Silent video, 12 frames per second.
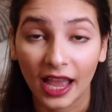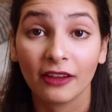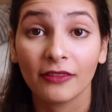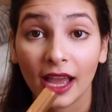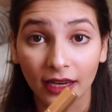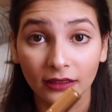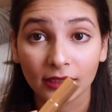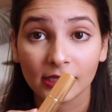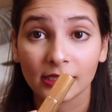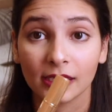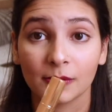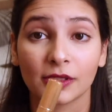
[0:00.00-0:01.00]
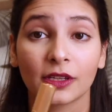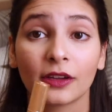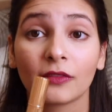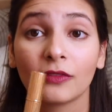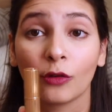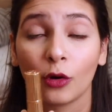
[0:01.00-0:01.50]
I've had this
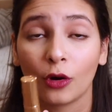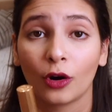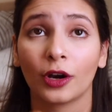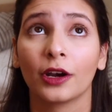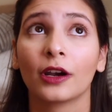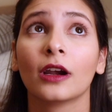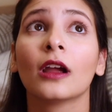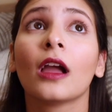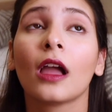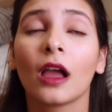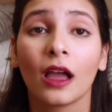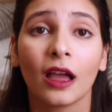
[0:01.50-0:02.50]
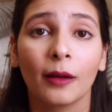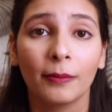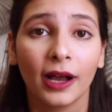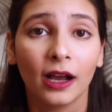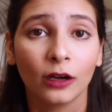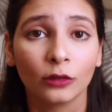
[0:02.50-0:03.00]
lipstick for
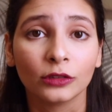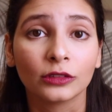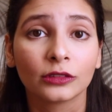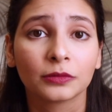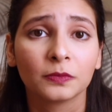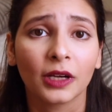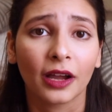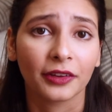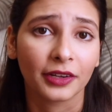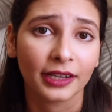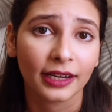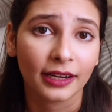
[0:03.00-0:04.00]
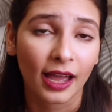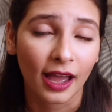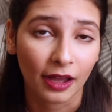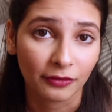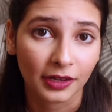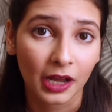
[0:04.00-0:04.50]
about a year and a
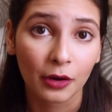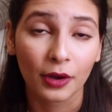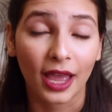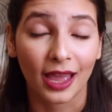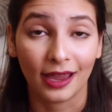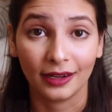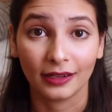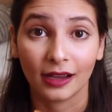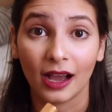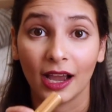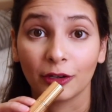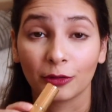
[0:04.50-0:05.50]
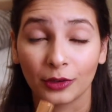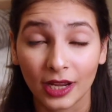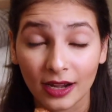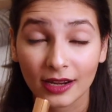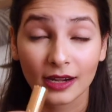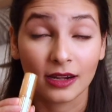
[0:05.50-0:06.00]
half now and I
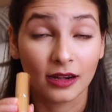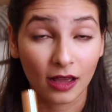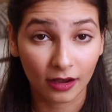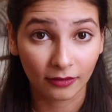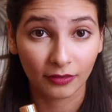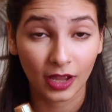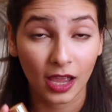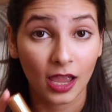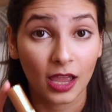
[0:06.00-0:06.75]
really love